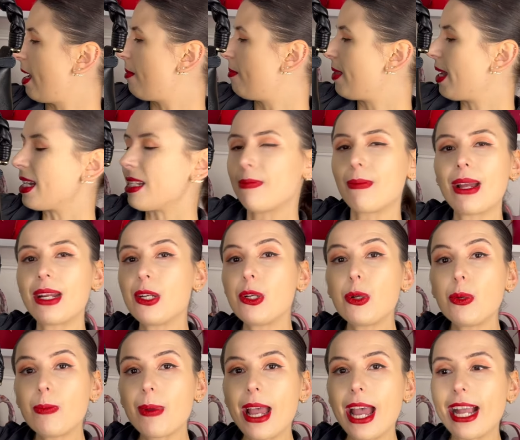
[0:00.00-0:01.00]
That's my
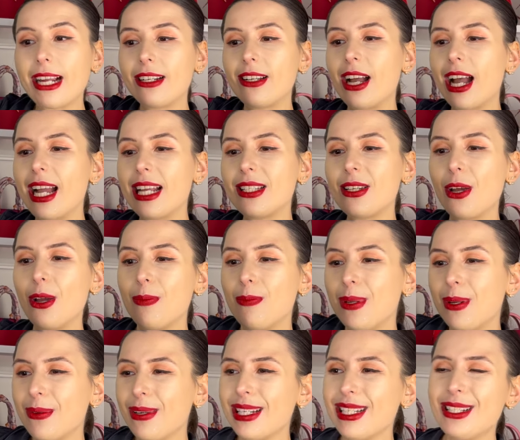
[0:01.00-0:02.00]
new bag, guys. Hope
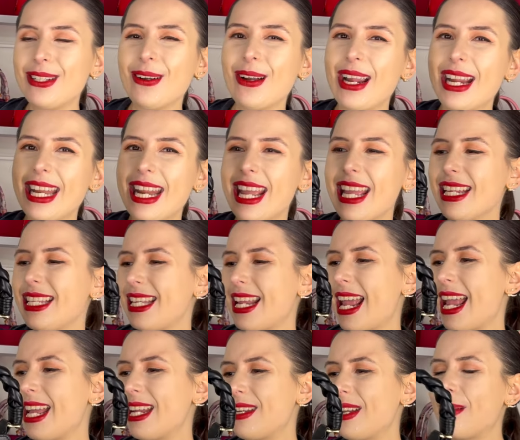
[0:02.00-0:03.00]
you enjoyed it,
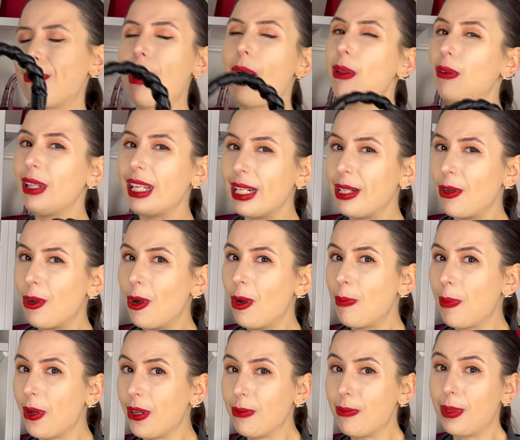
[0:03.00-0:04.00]
and I'll link
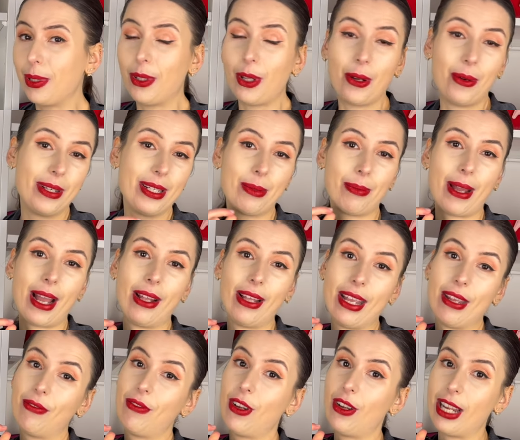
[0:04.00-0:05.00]
Aupen below as well
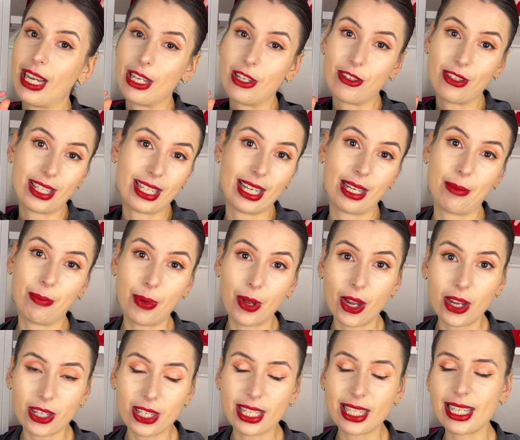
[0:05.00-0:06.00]
if you're interested in
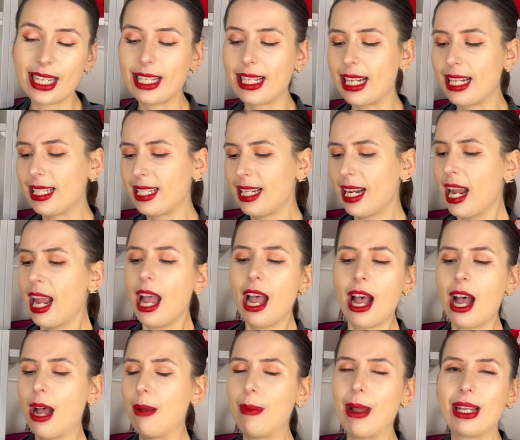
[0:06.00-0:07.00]
purchasing this.
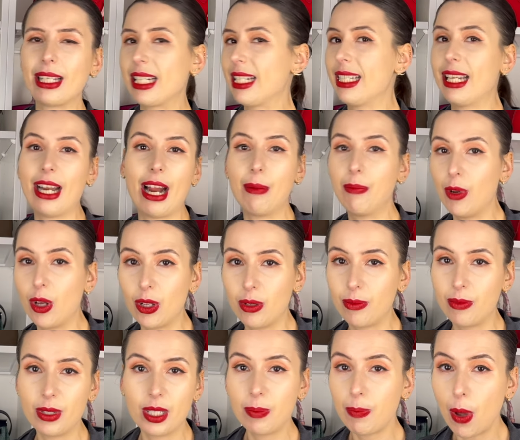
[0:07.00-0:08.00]
As I said, I'm
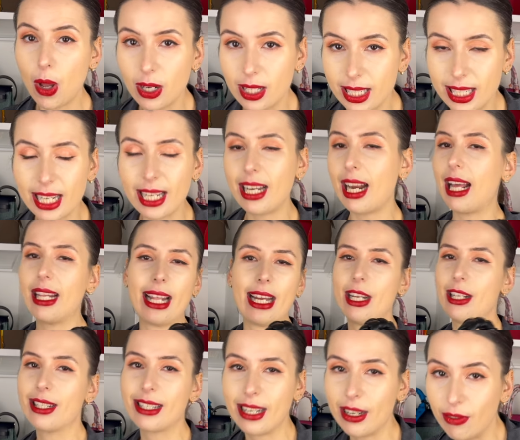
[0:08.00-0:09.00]
not sponsored. They
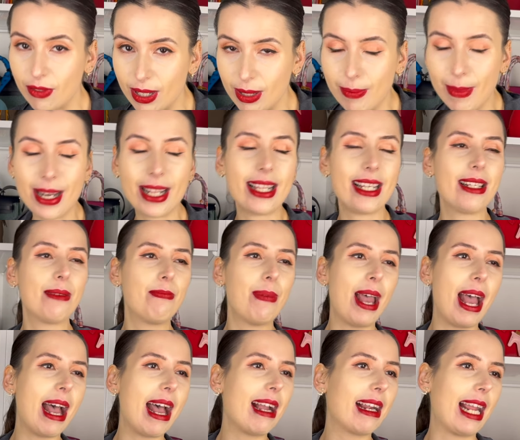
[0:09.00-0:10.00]
just gifted me this
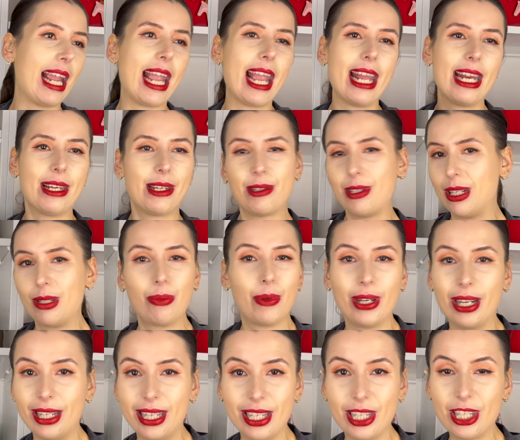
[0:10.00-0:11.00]
bag and just
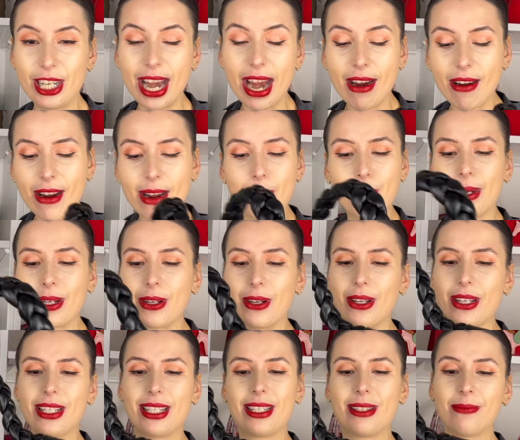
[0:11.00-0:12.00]
wanted to share it
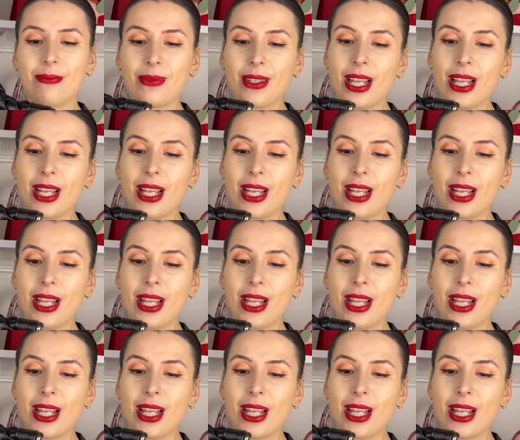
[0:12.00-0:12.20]
because,